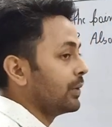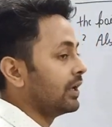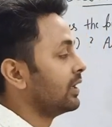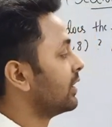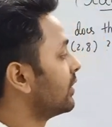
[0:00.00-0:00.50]

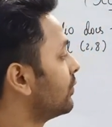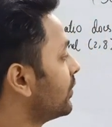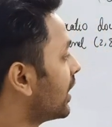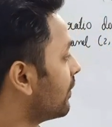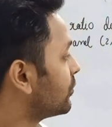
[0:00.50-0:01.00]
P.
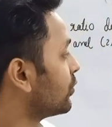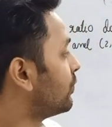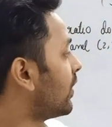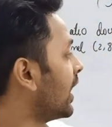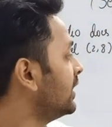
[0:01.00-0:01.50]
We have to
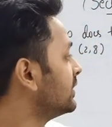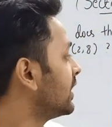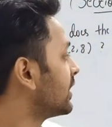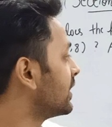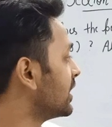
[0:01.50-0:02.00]
find
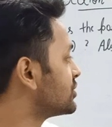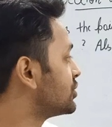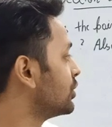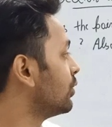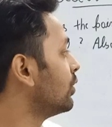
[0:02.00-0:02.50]
the
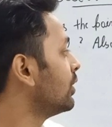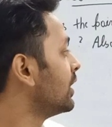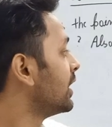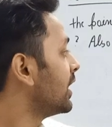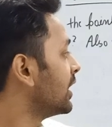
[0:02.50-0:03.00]
ratio
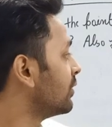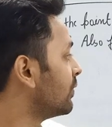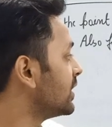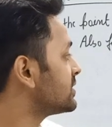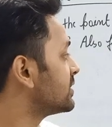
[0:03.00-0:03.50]
in
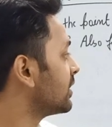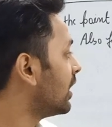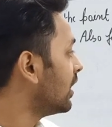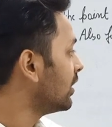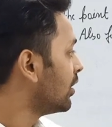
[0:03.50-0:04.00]
which
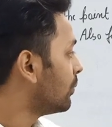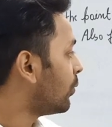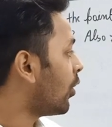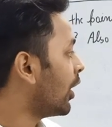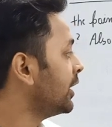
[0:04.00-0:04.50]
the
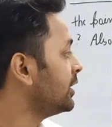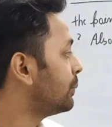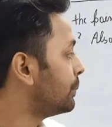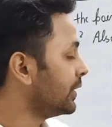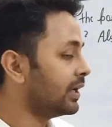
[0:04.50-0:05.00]

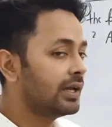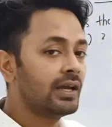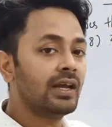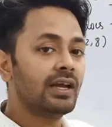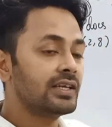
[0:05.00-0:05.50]
point
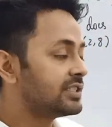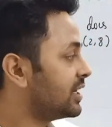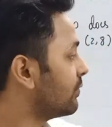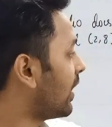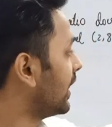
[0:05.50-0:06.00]
P is
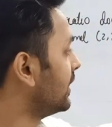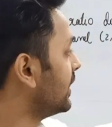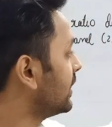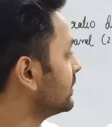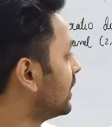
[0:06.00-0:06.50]

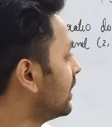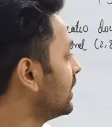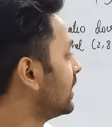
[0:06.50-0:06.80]
dividing the